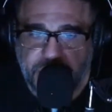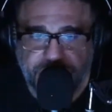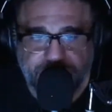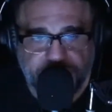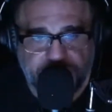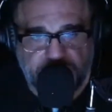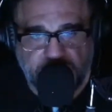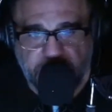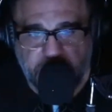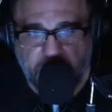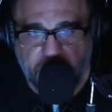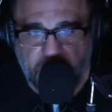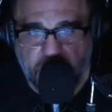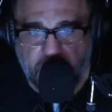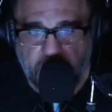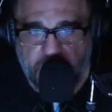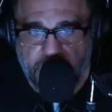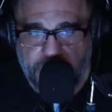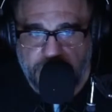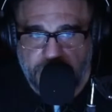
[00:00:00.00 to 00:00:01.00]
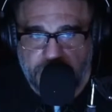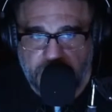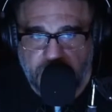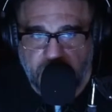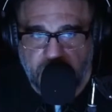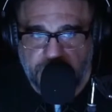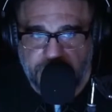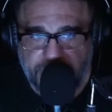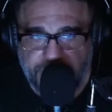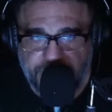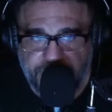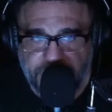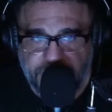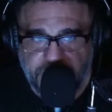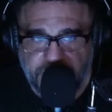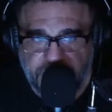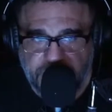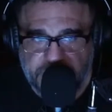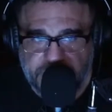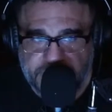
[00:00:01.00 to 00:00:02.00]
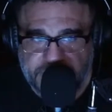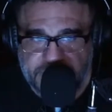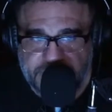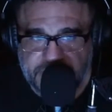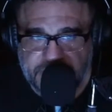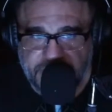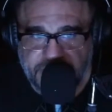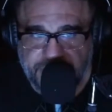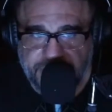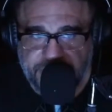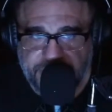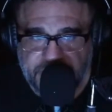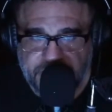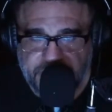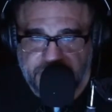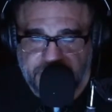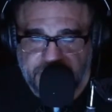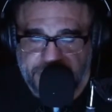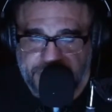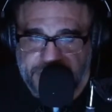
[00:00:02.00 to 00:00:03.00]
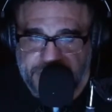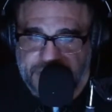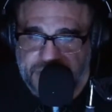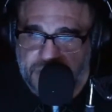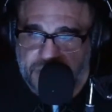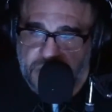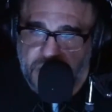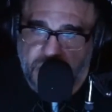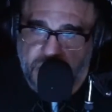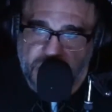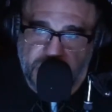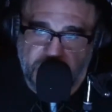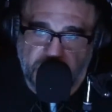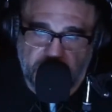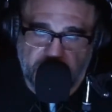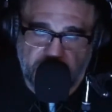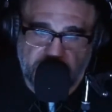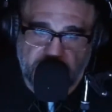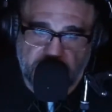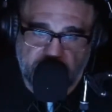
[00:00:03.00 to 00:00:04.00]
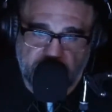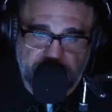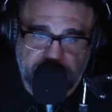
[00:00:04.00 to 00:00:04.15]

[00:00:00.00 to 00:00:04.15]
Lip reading: go on the video section in the Facebook page, or go to YouTube